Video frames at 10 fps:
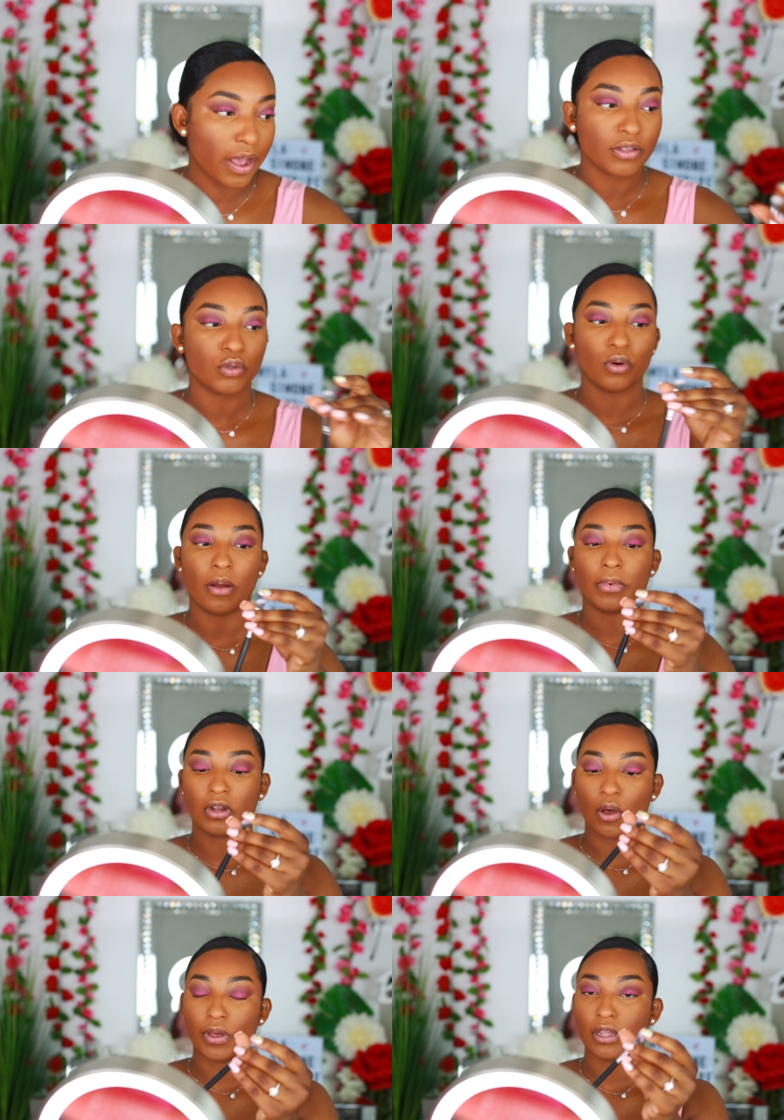contour, I'm
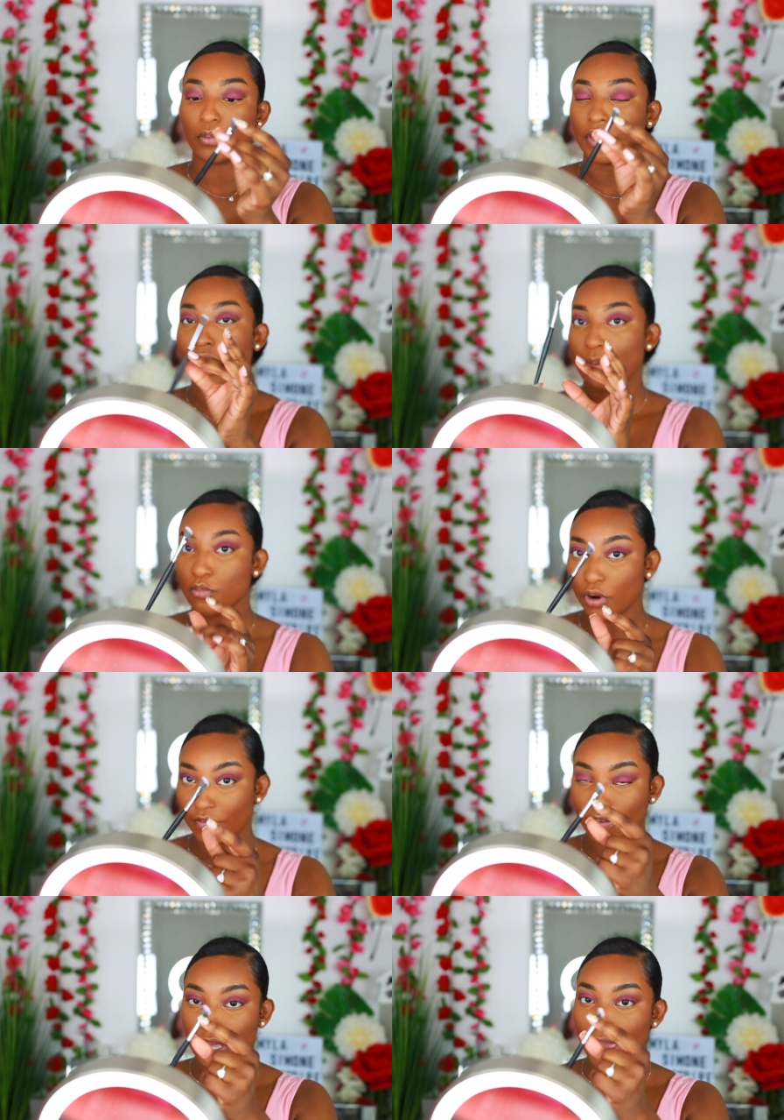gonna go in with a
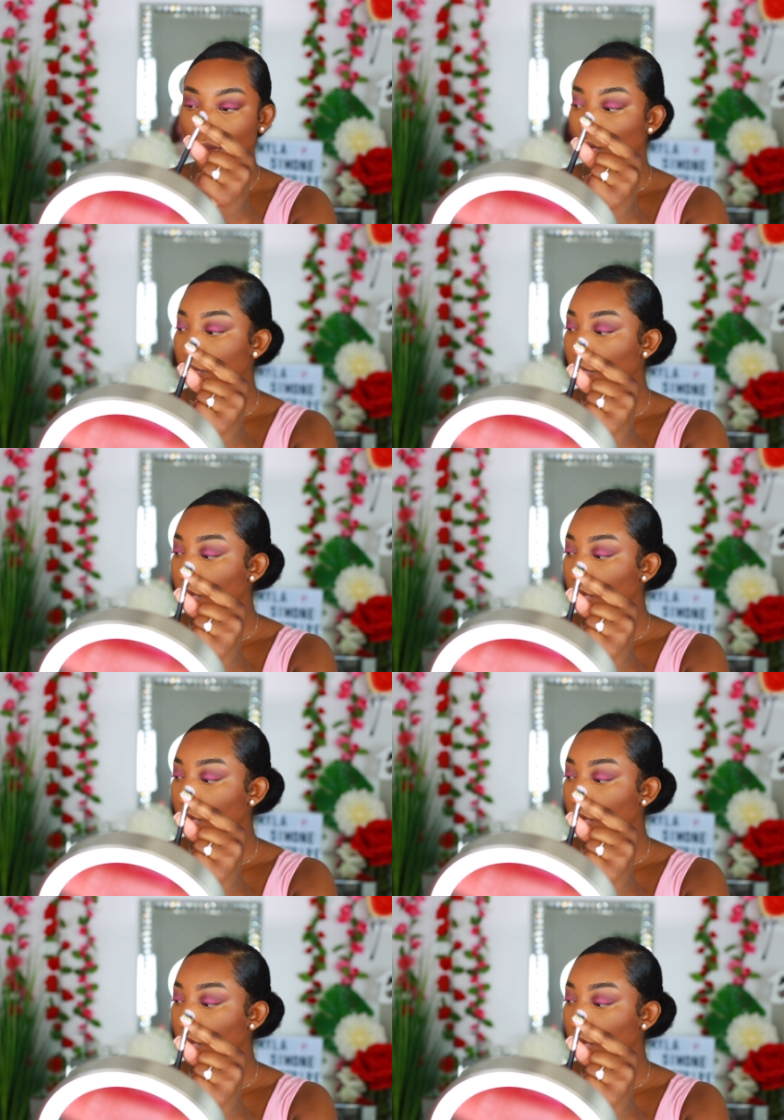Morphe angled